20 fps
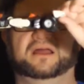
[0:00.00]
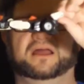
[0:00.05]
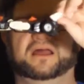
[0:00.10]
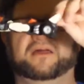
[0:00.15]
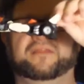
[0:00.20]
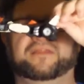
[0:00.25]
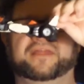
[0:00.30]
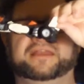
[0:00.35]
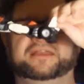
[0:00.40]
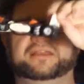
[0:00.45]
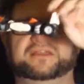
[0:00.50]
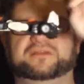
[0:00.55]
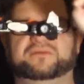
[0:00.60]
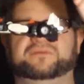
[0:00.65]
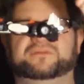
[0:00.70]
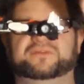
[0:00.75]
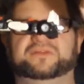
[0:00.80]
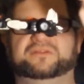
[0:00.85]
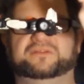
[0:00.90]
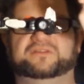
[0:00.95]
and then
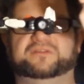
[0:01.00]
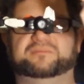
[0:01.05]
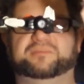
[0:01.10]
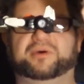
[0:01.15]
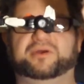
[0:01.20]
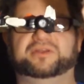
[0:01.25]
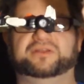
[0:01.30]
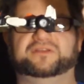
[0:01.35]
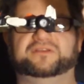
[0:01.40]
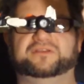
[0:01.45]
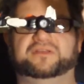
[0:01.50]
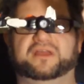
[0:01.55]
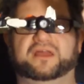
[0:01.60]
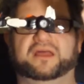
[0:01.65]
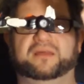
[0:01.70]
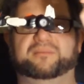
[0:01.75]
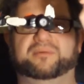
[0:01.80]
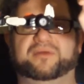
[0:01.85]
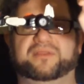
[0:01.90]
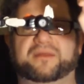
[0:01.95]
use the spoilers,
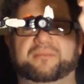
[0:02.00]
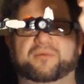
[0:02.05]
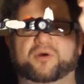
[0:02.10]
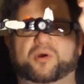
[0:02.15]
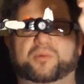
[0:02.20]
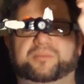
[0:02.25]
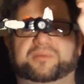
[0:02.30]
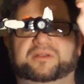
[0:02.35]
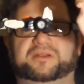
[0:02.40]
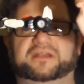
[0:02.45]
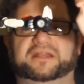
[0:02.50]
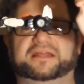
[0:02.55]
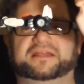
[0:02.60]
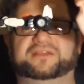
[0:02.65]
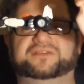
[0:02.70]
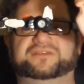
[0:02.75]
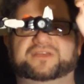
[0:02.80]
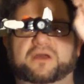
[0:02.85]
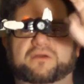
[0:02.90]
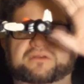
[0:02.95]
put them up like
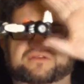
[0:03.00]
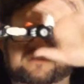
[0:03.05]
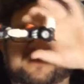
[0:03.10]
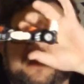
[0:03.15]
so, because